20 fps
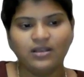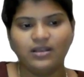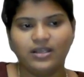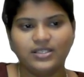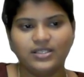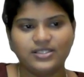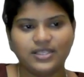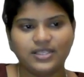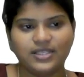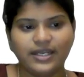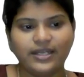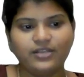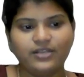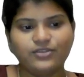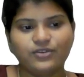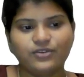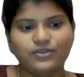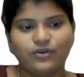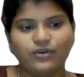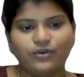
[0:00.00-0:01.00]
is correct.
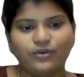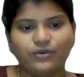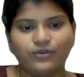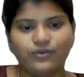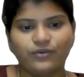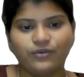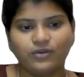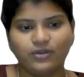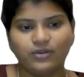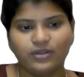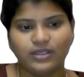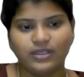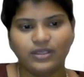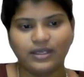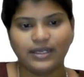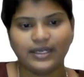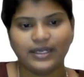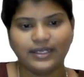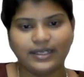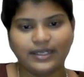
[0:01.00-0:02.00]
So the
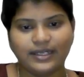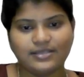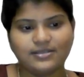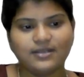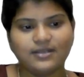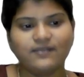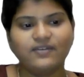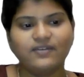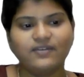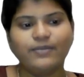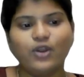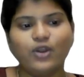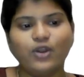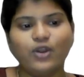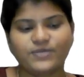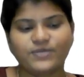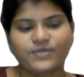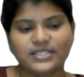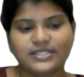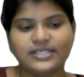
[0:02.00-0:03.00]
correct answer will be
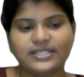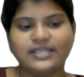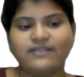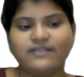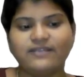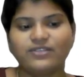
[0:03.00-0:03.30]
option C,